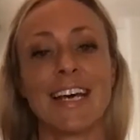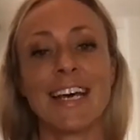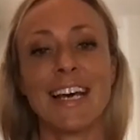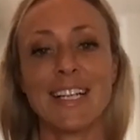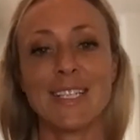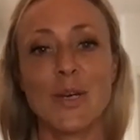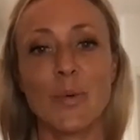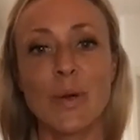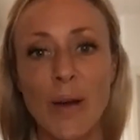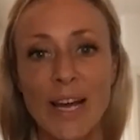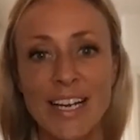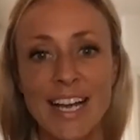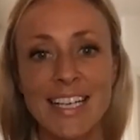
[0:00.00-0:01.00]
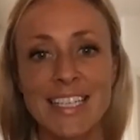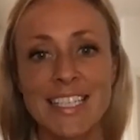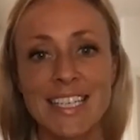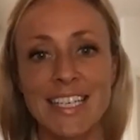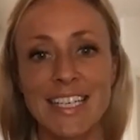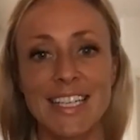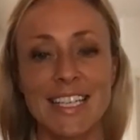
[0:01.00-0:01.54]
And so we went and
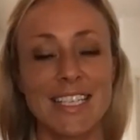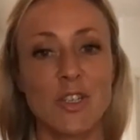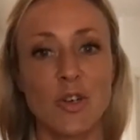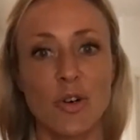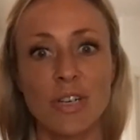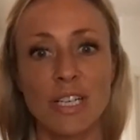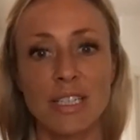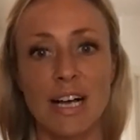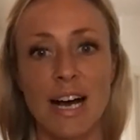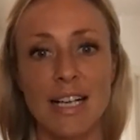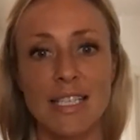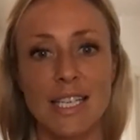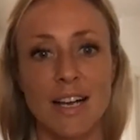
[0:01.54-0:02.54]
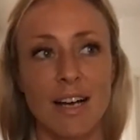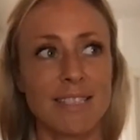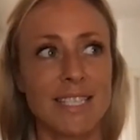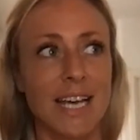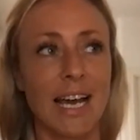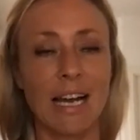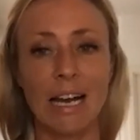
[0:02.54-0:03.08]
did this yoga class, and I was
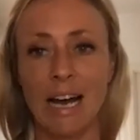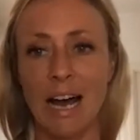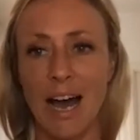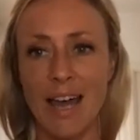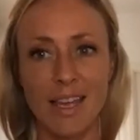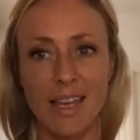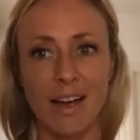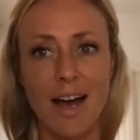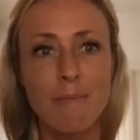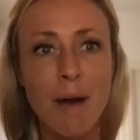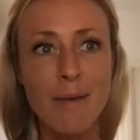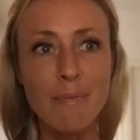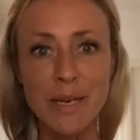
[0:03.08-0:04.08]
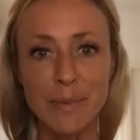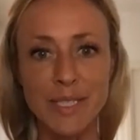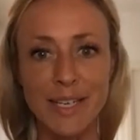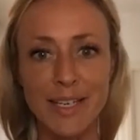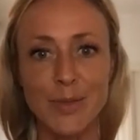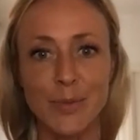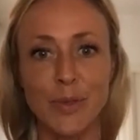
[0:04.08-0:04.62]
like, "I think I might be
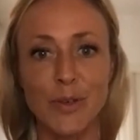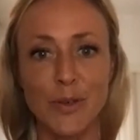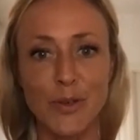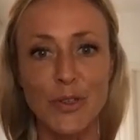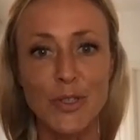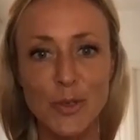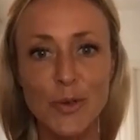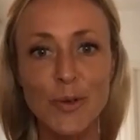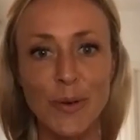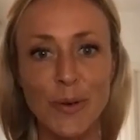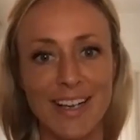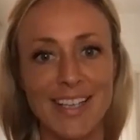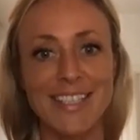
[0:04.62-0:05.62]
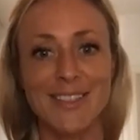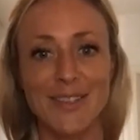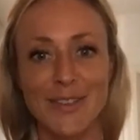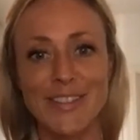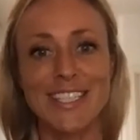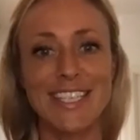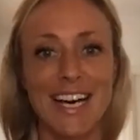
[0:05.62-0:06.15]
obsessed with yoga too." And I sort of
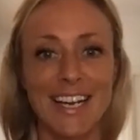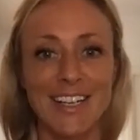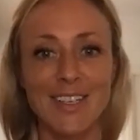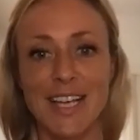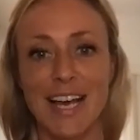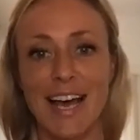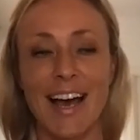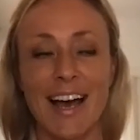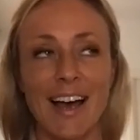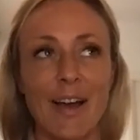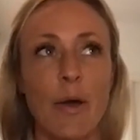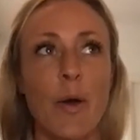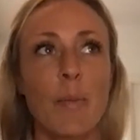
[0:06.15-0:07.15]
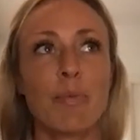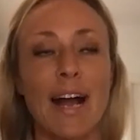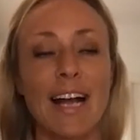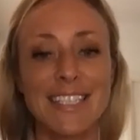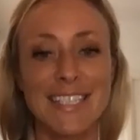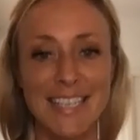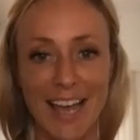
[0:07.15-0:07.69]
started
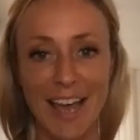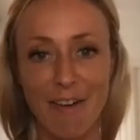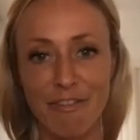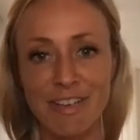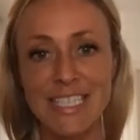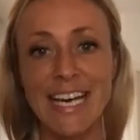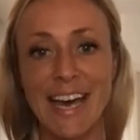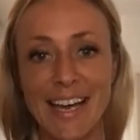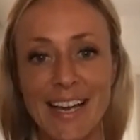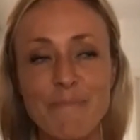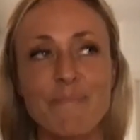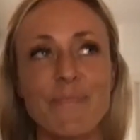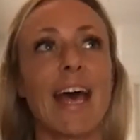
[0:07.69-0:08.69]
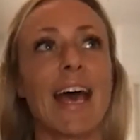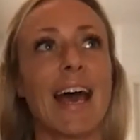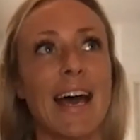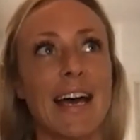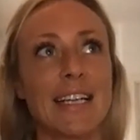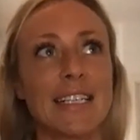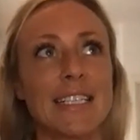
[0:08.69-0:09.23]
practicing every day.
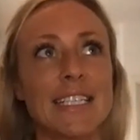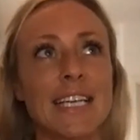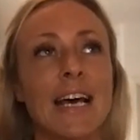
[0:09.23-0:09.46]
And